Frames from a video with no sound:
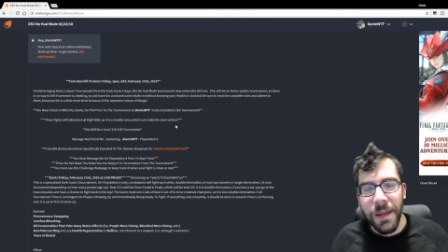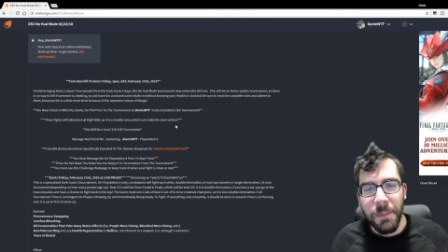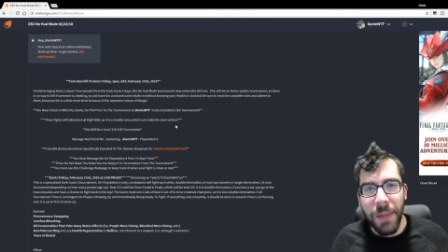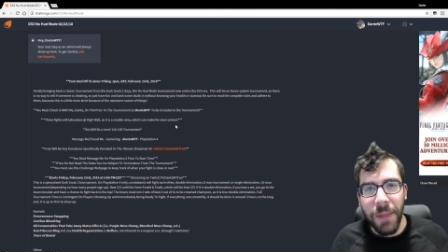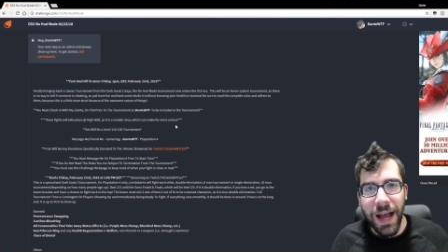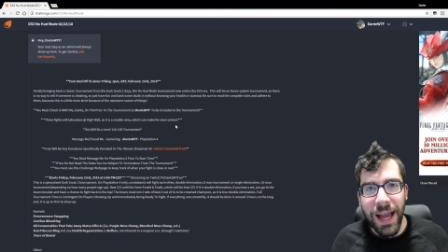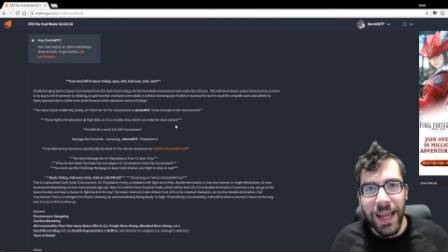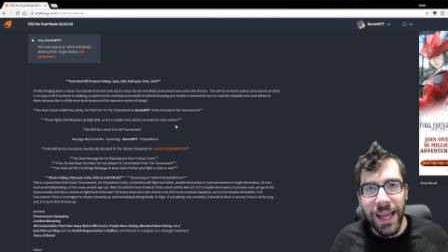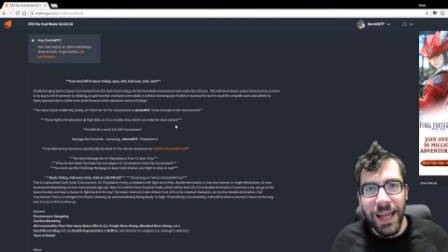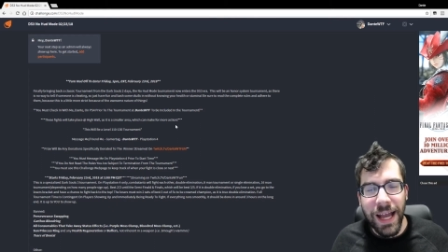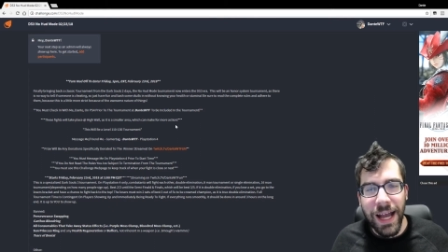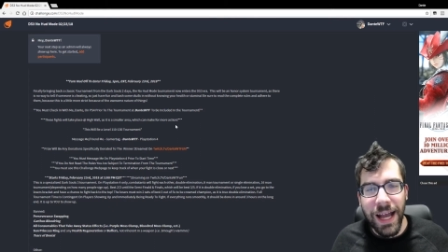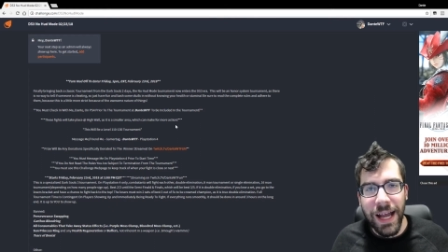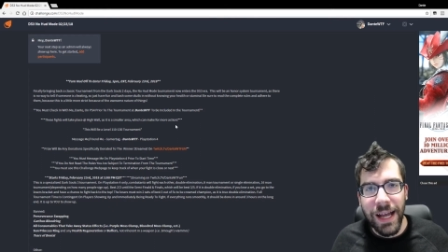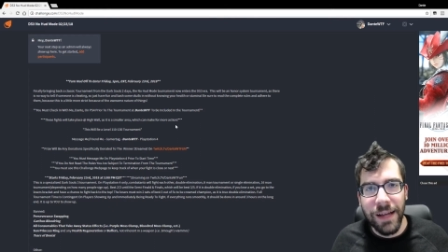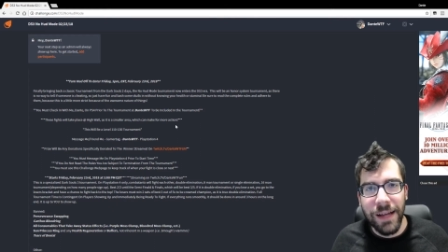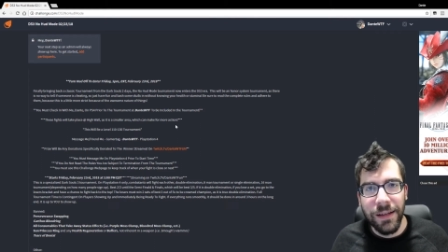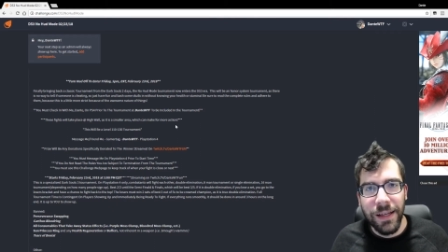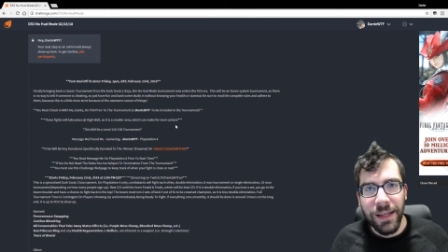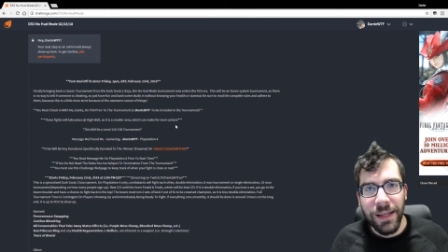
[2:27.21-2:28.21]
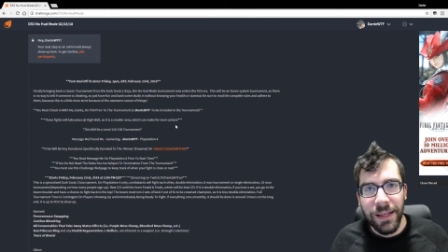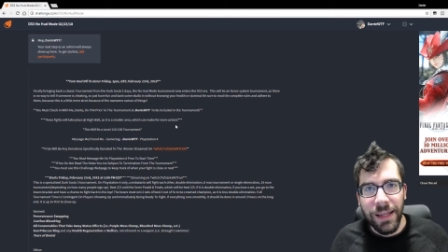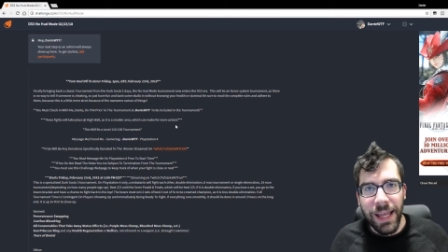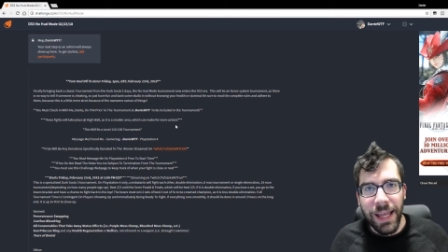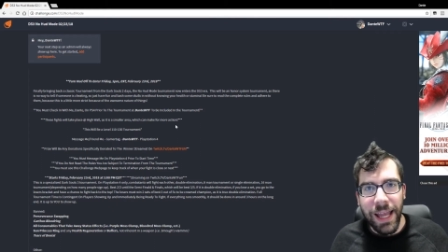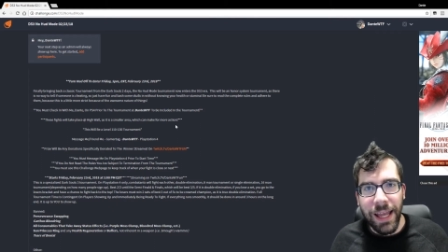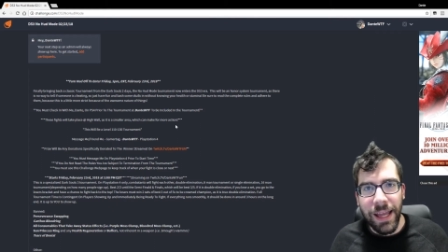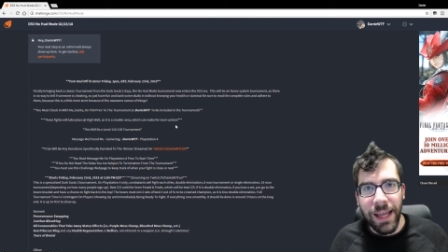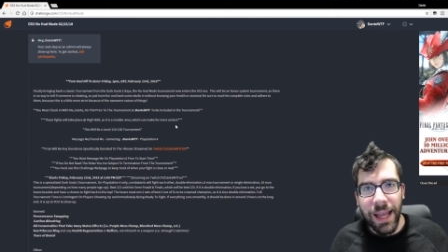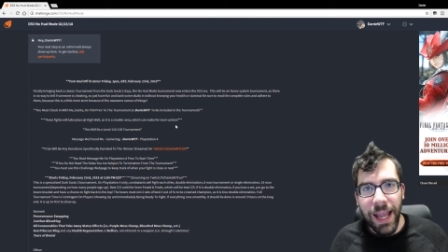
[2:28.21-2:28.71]
my uh,
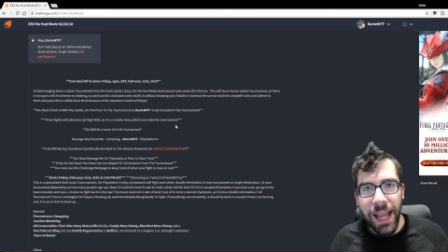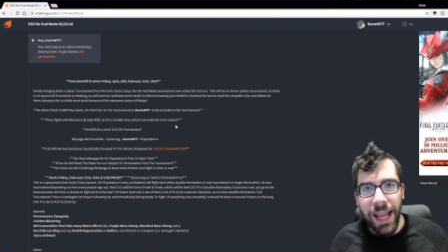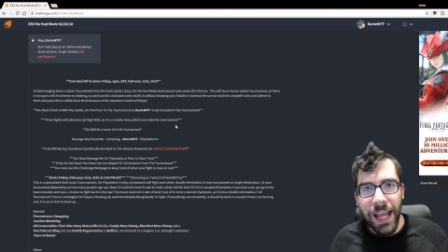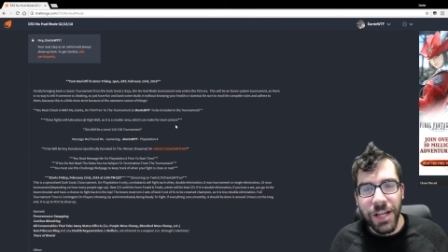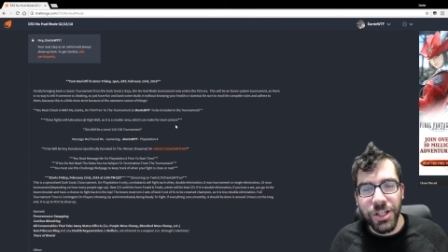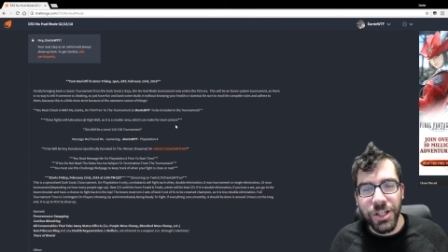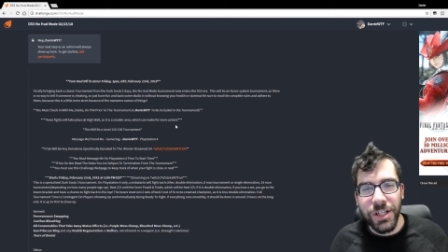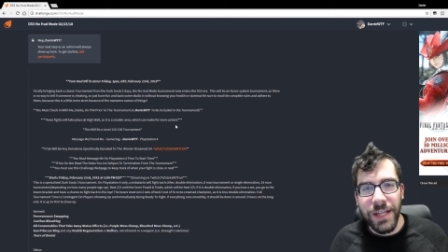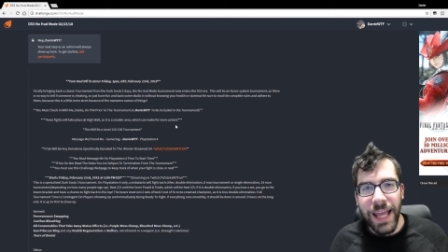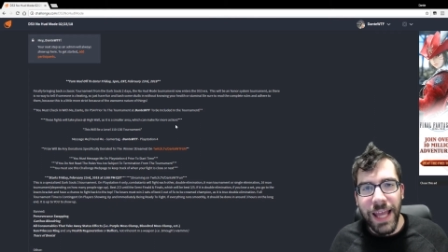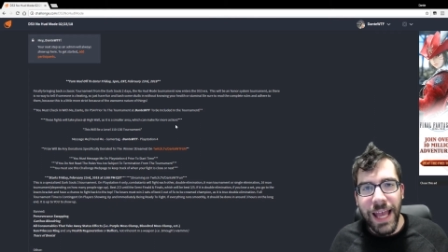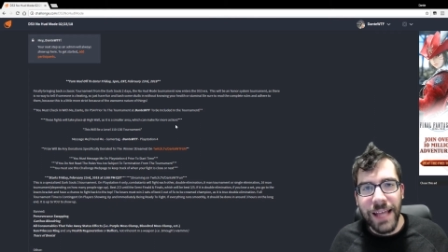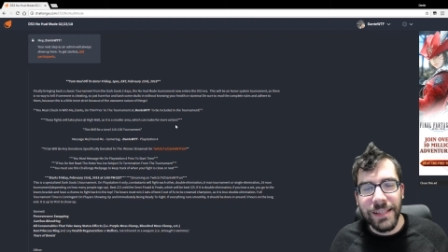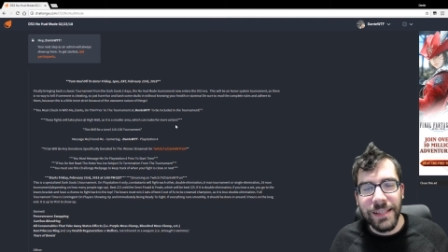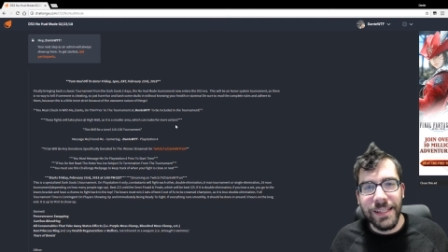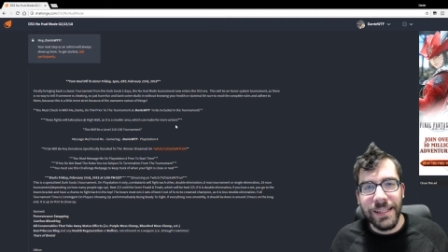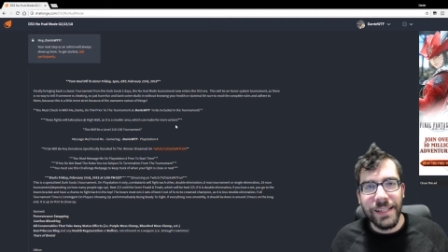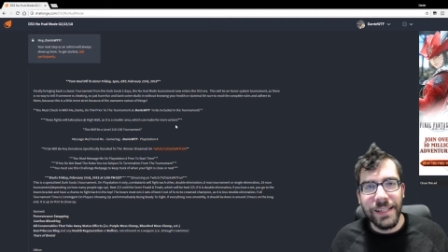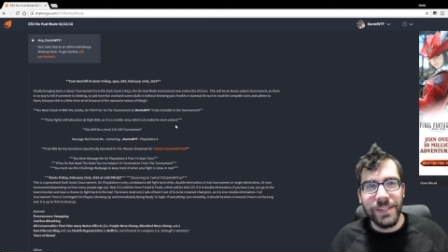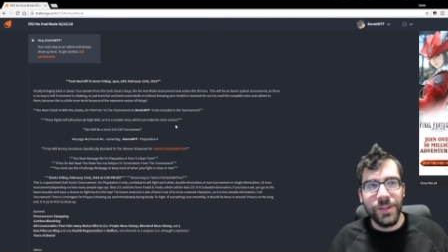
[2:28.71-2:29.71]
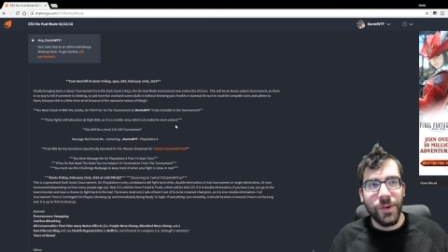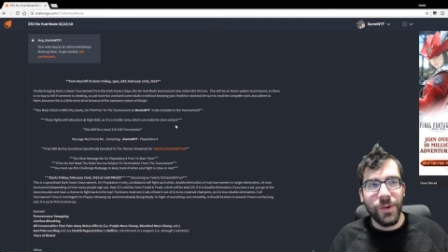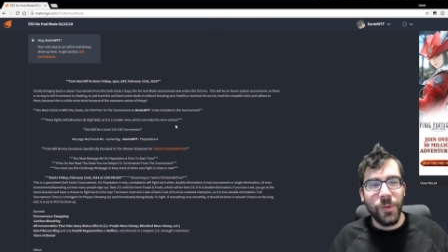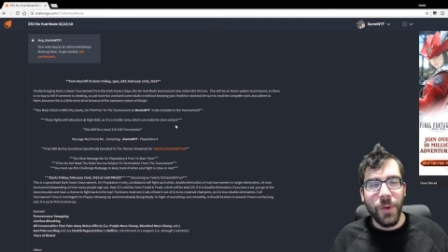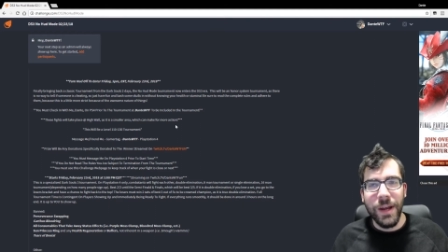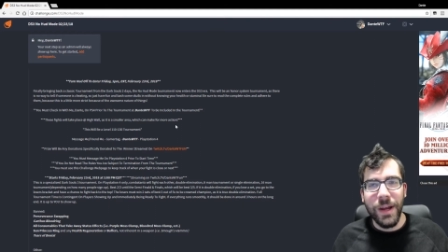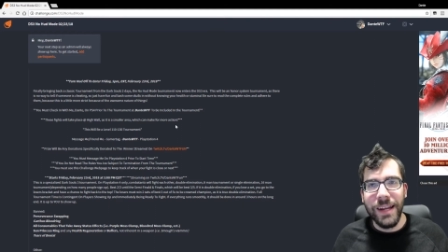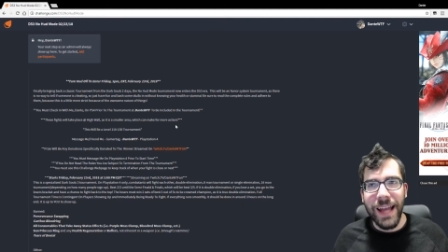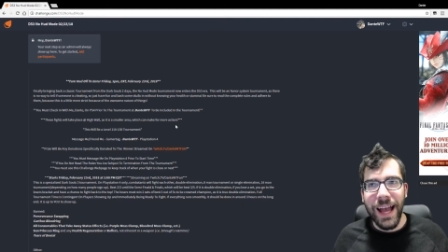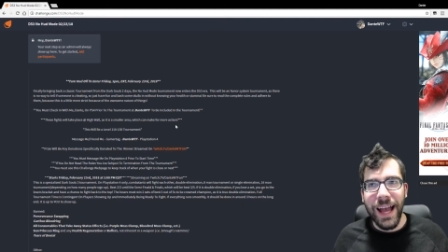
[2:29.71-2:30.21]
Ashen Estus or
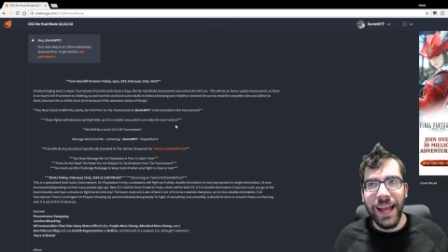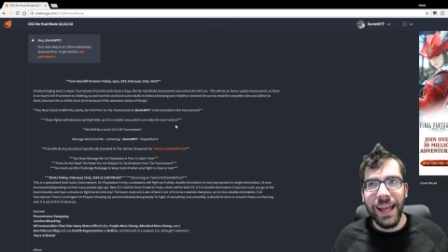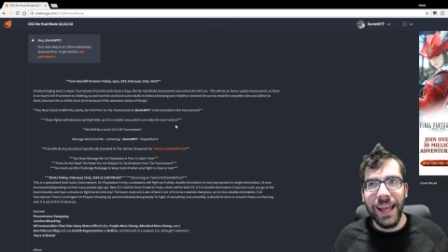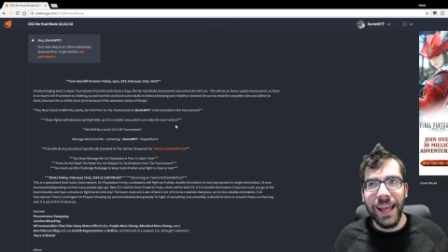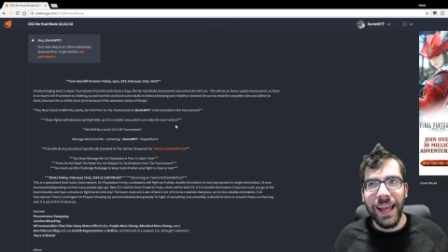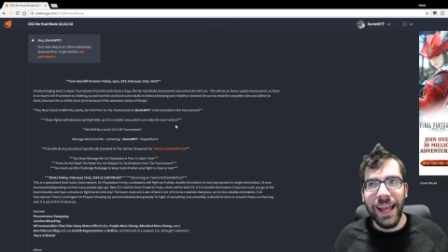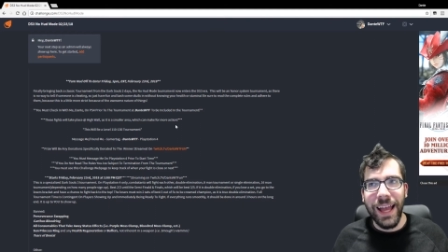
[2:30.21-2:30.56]
whatnot?